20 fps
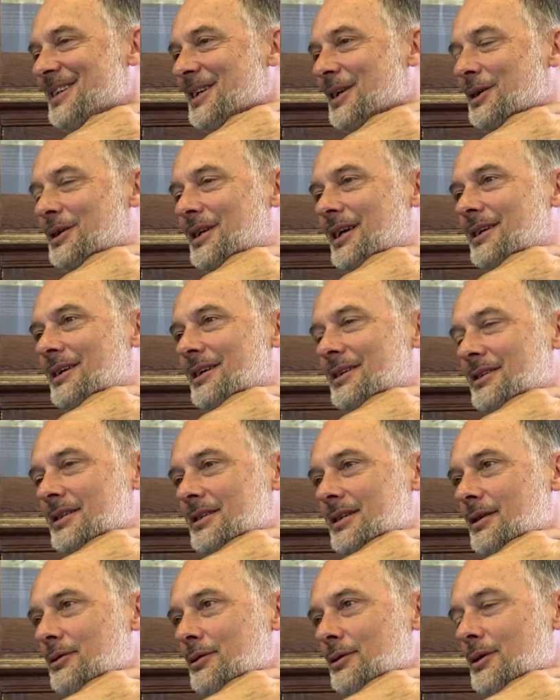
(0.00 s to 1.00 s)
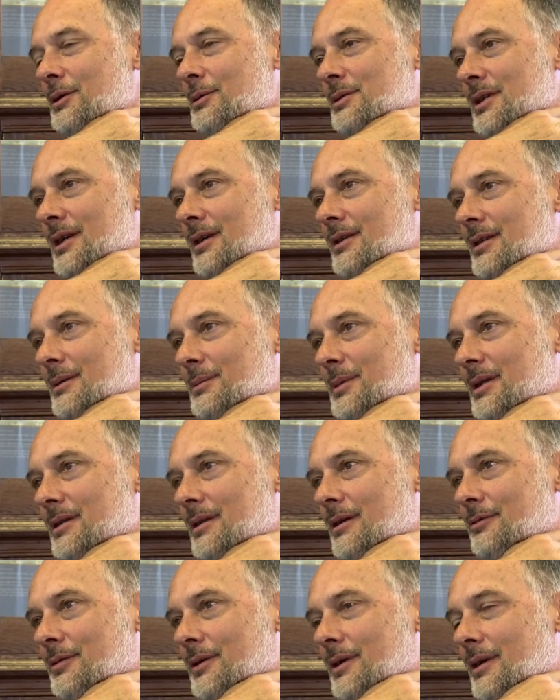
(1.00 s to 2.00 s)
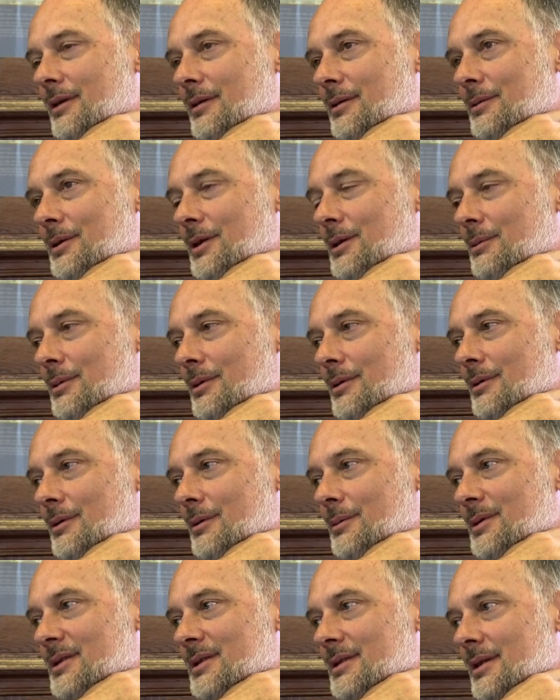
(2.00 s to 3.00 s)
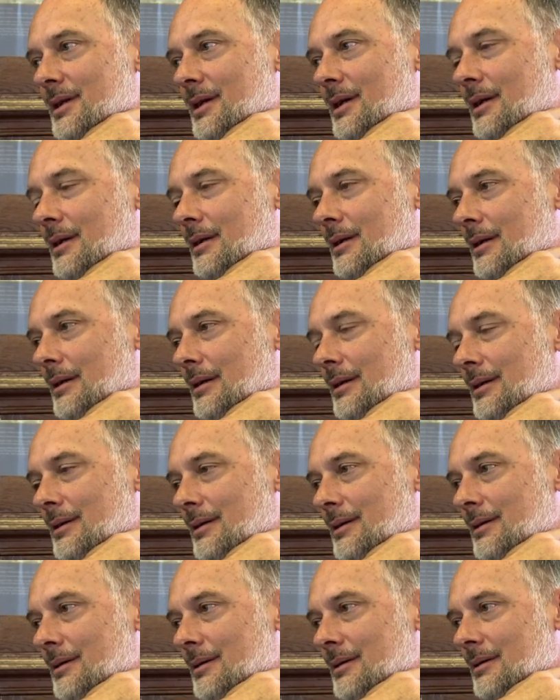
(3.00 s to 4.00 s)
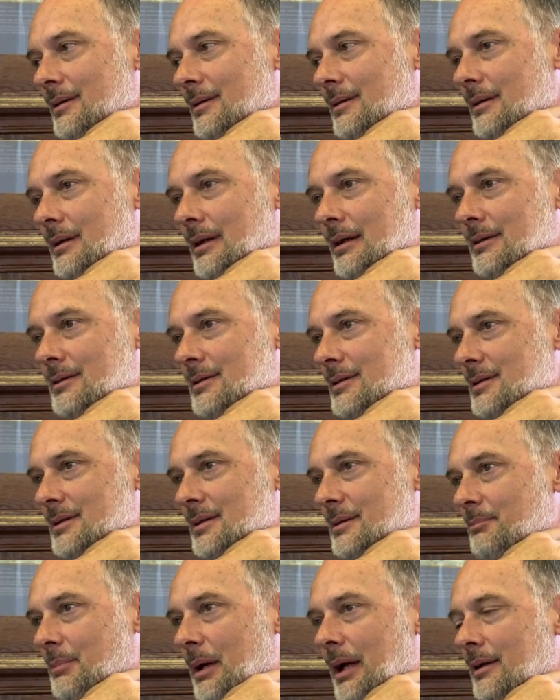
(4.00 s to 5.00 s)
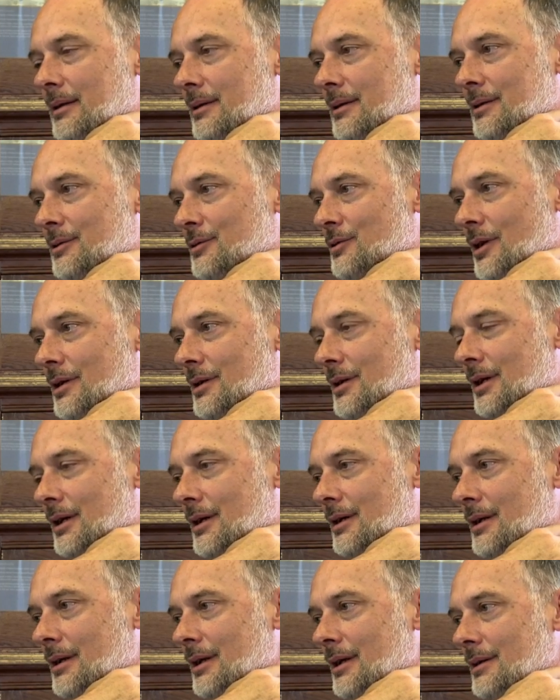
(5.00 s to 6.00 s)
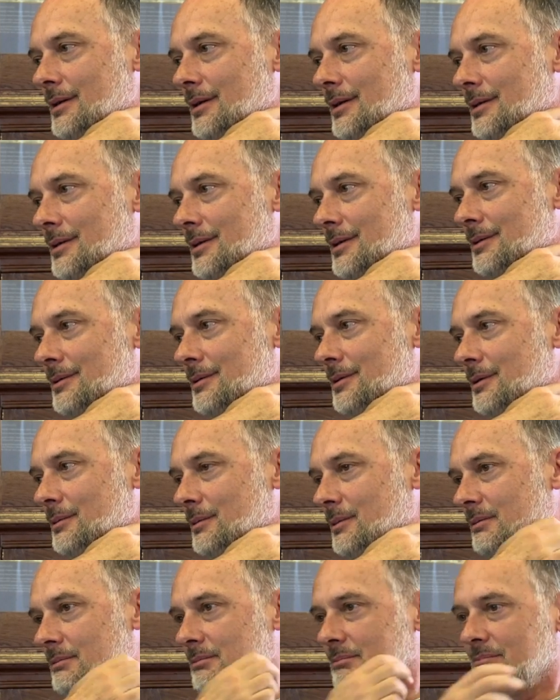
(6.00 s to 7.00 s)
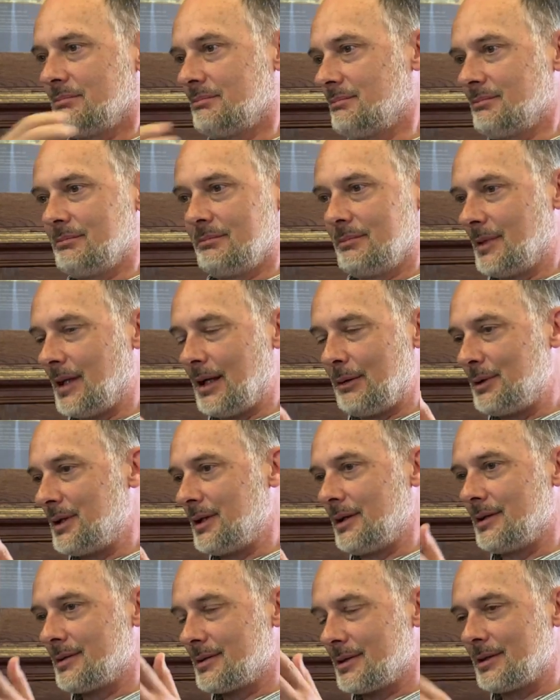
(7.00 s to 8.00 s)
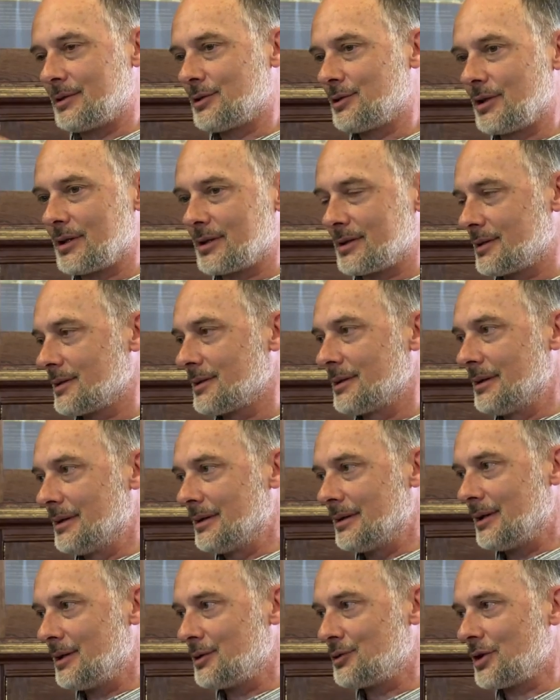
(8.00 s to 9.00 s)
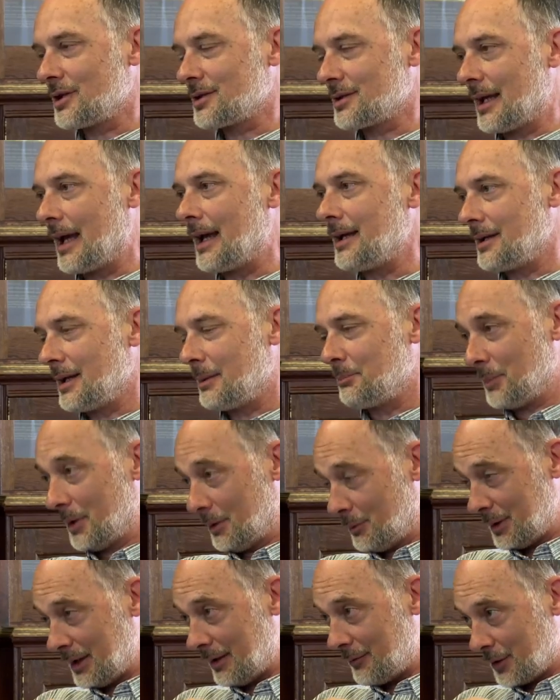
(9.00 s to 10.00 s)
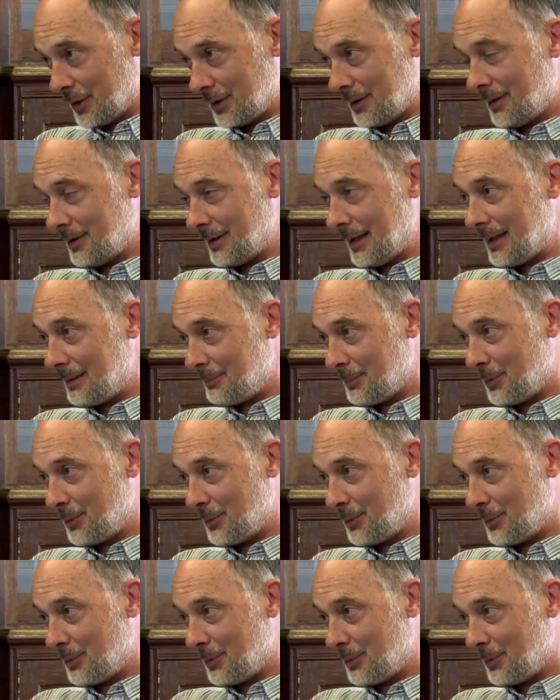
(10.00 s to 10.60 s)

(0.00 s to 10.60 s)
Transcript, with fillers: Okay, because I thought you were saying something different. I thought you were almost saying, let's abandon trying to calculate it. it you know, there it is. It's just it's just a number. We're never going to learn any